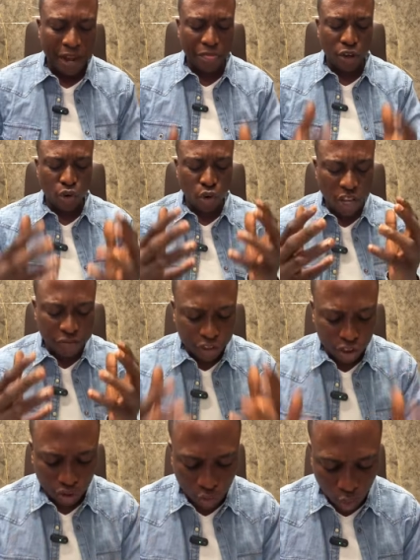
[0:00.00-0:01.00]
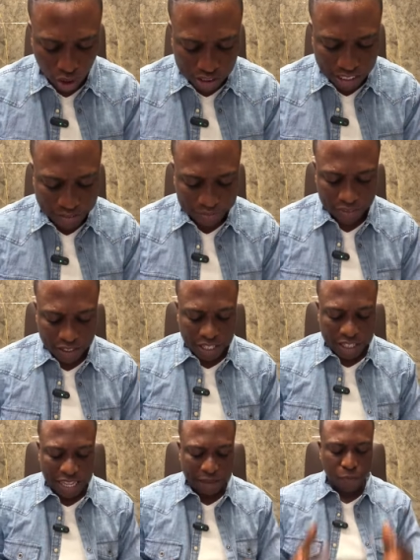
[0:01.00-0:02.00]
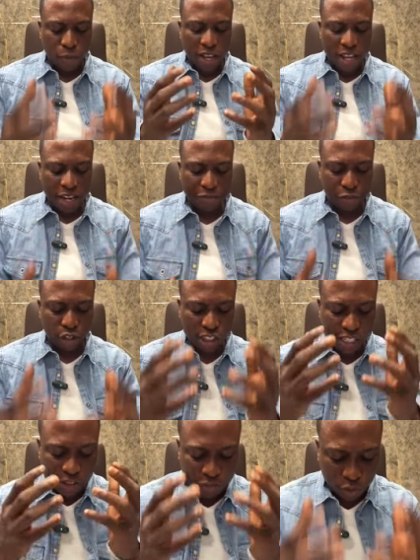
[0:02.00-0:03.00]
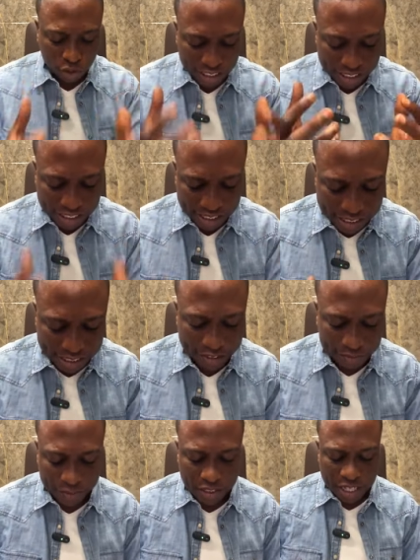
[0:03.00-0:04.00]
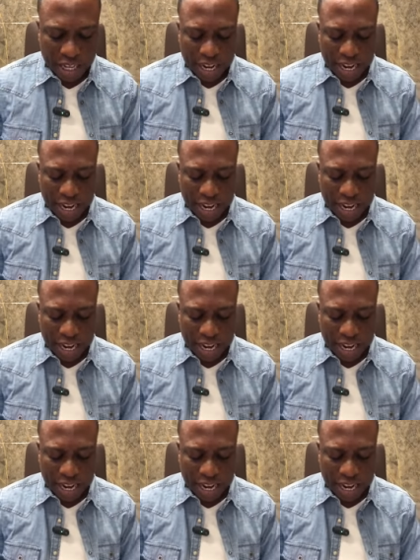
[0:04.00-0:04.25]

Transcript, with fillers: but the rivers of water that bringeth forth its fruit in season,